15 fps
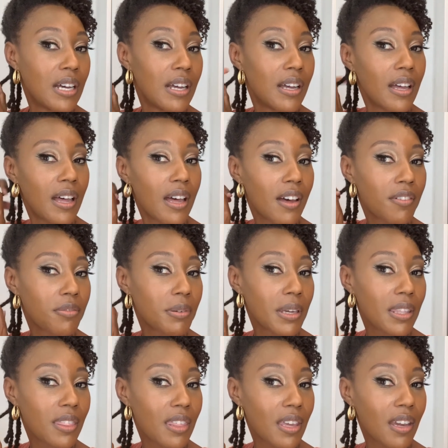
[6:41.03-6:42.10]
Halfway
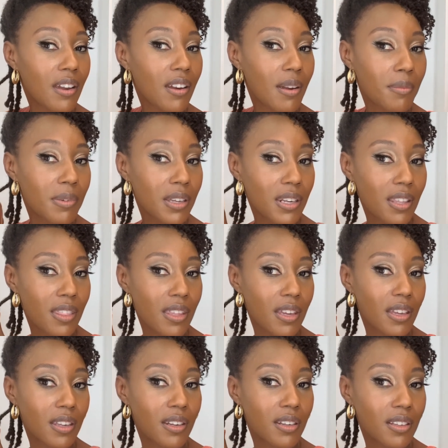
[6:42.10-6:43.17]
there, I'm gonna
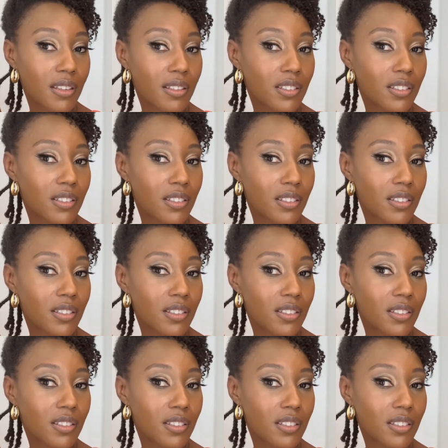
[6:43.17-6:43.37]
then